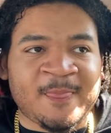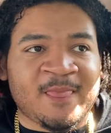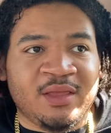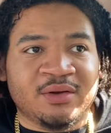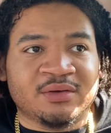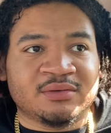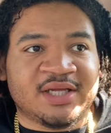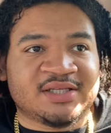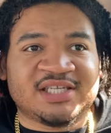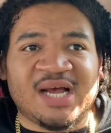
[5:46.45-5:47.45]
You know, like
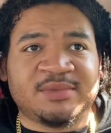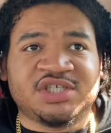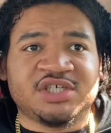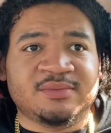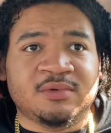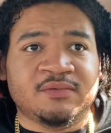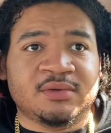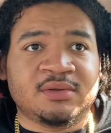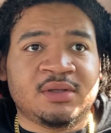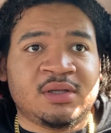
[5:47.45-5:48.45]
the Tom and Jerry movie.
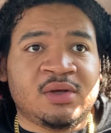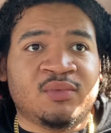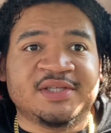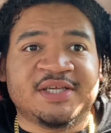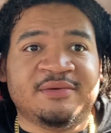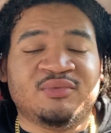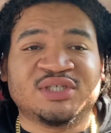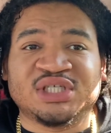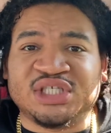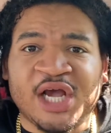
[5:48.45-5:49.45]
Was
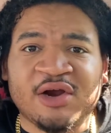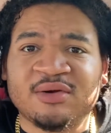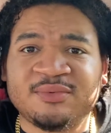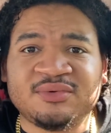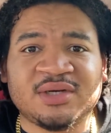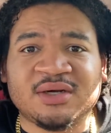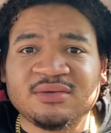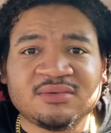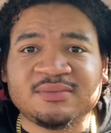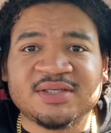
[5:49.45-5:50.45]
it terrible?
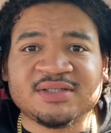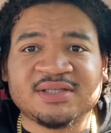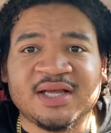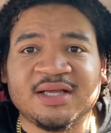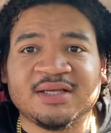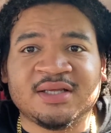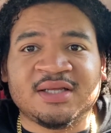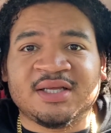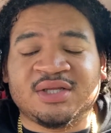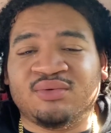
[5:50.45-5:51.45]
No, but it's like
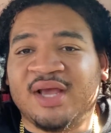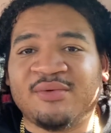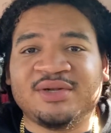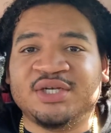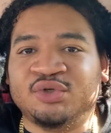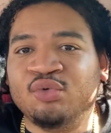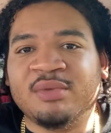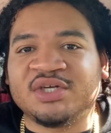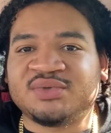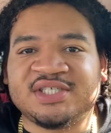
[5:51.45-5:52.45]
you can't really do
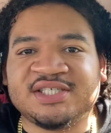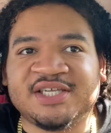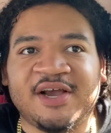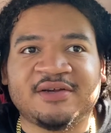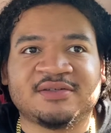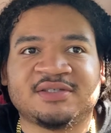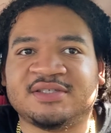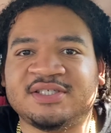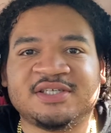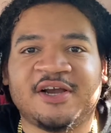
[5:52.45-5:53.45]
much with these characters.
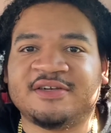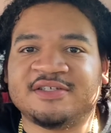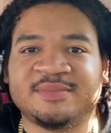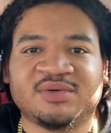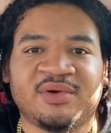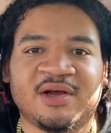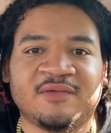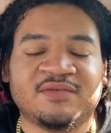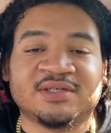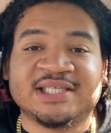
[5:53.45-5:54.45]
These characters been around
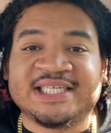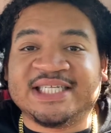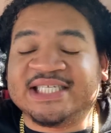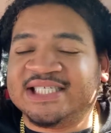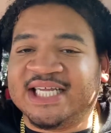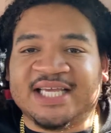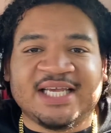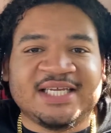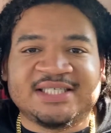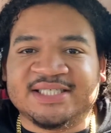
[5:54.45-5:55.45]
for
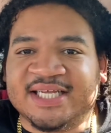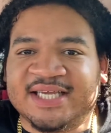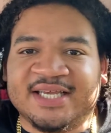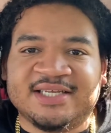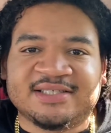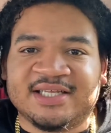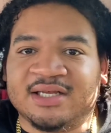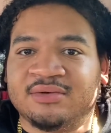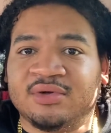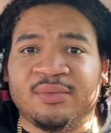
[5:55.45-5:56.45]
decades and decades. Like I
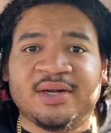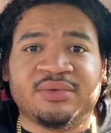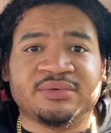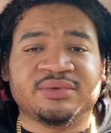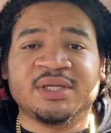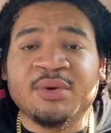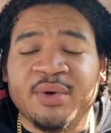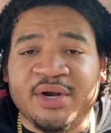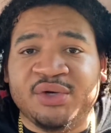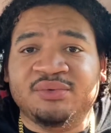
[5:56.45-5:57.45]
don't know
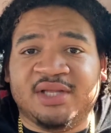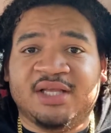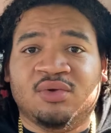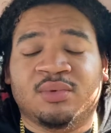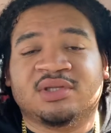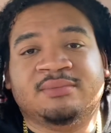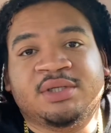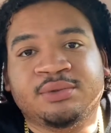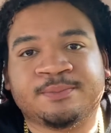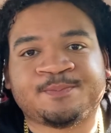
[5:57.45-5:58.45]
what new thing you want them to do.